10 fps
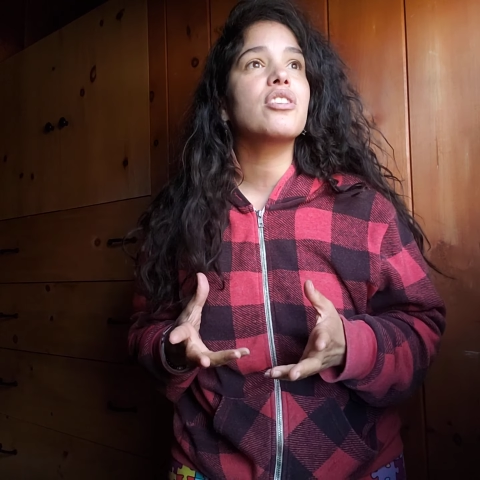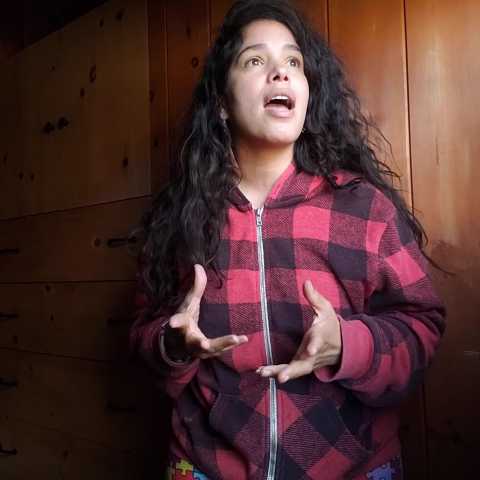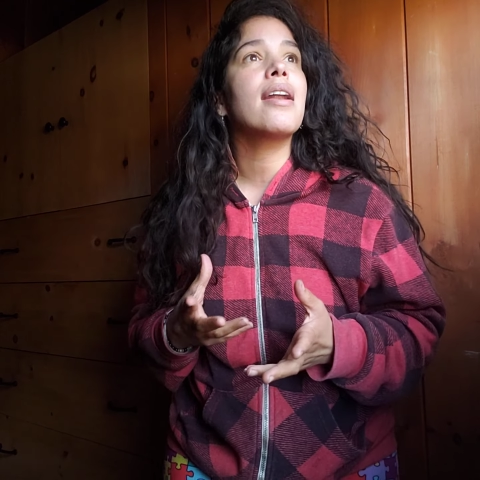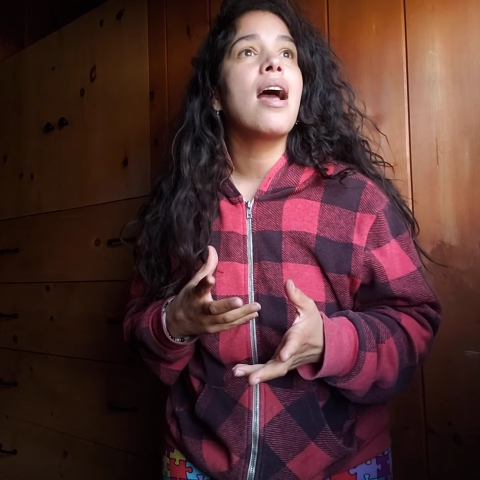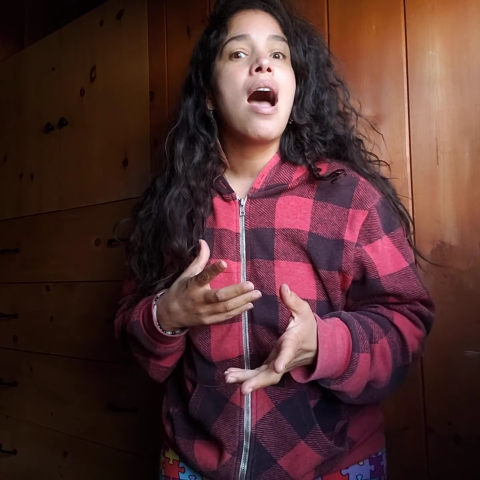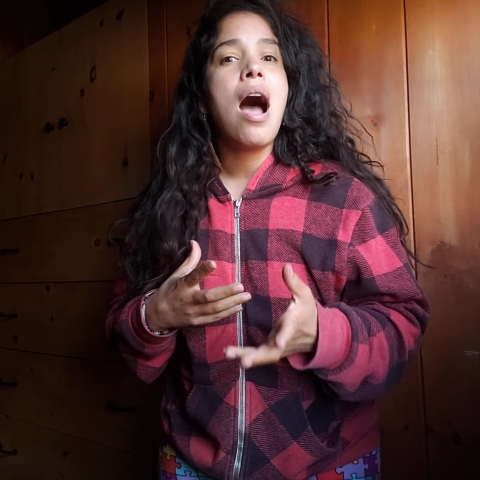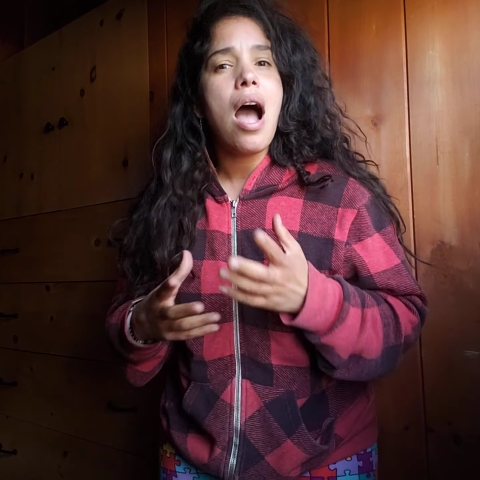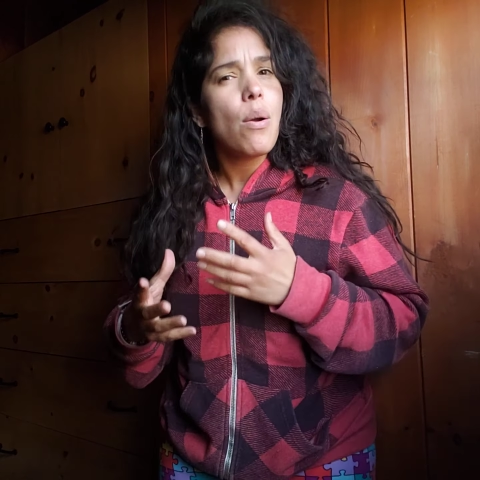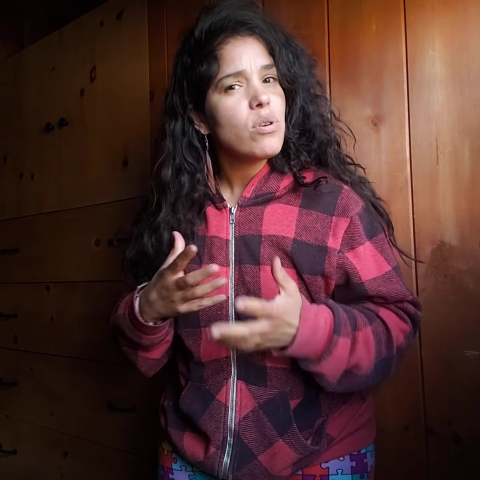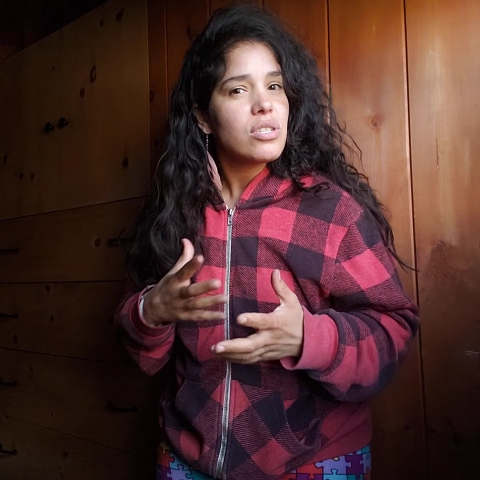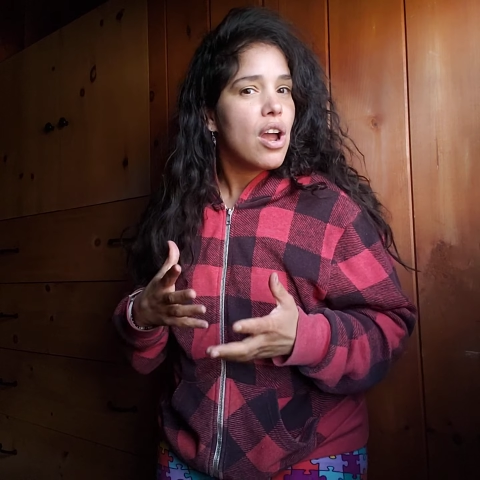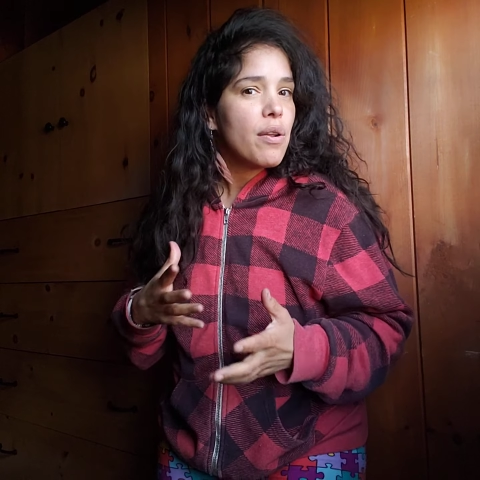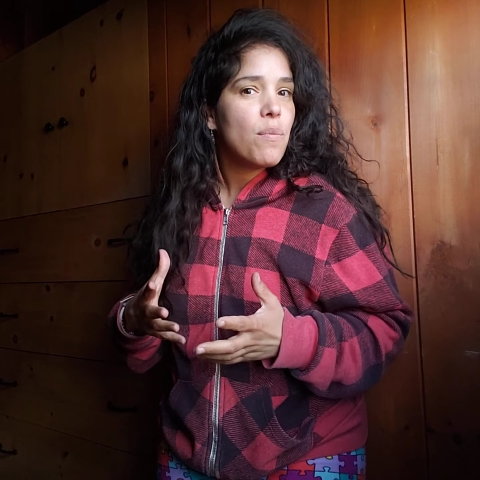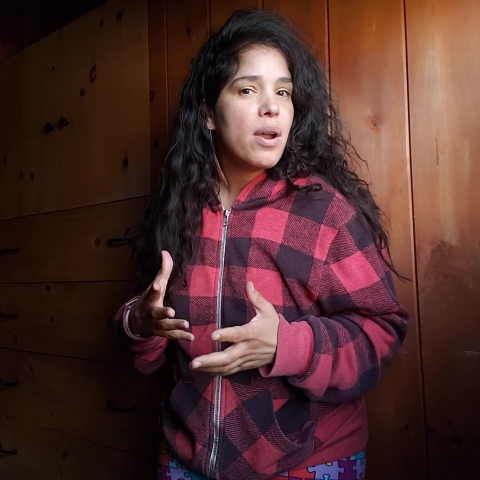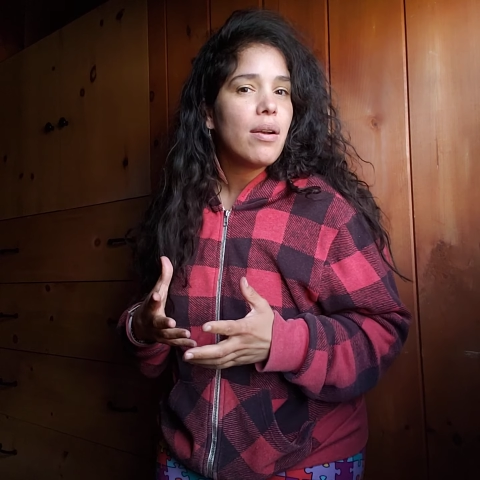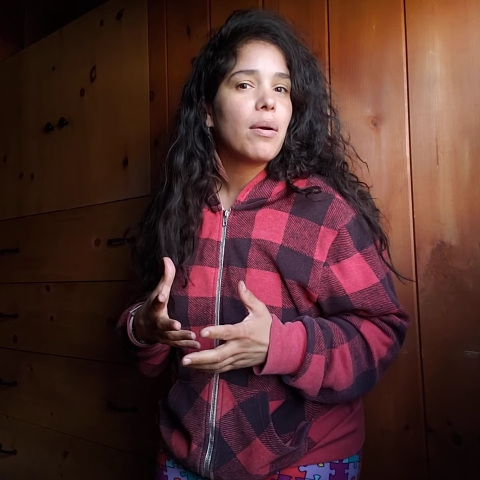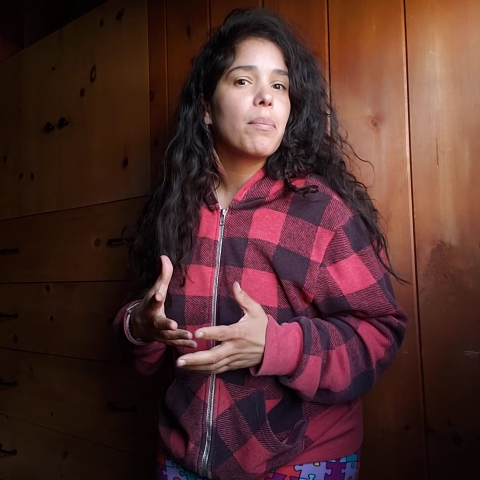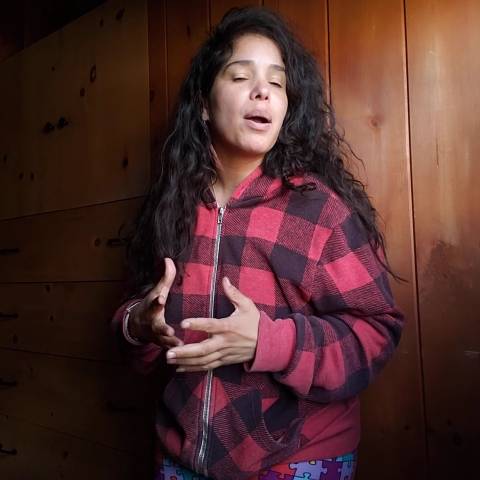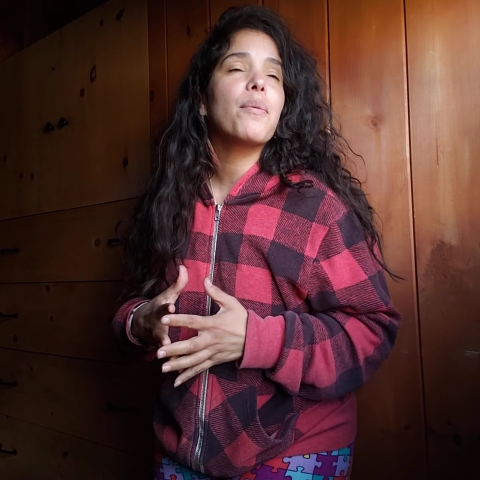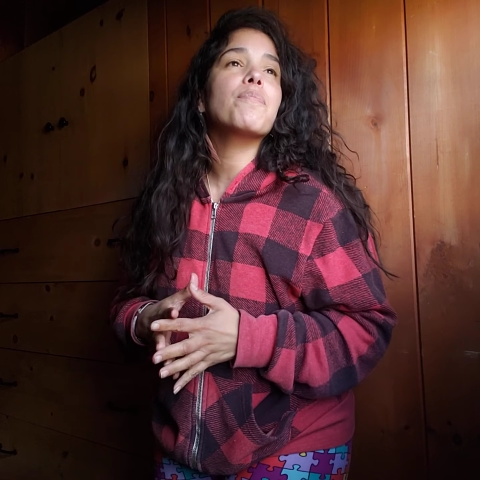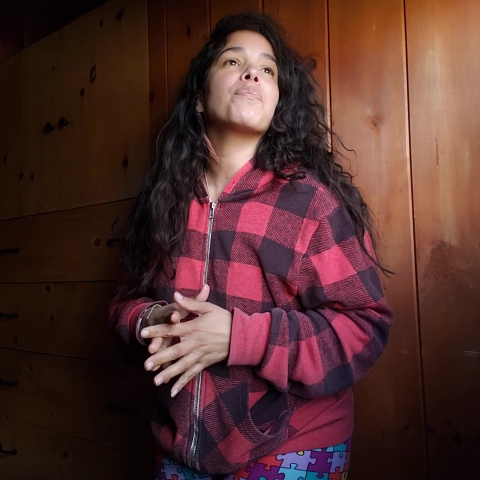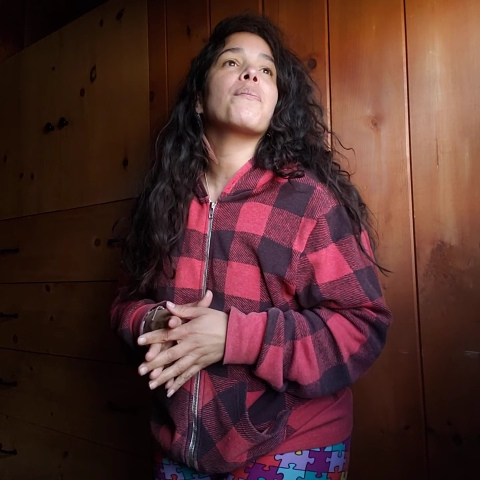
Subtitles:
that I was not aware about.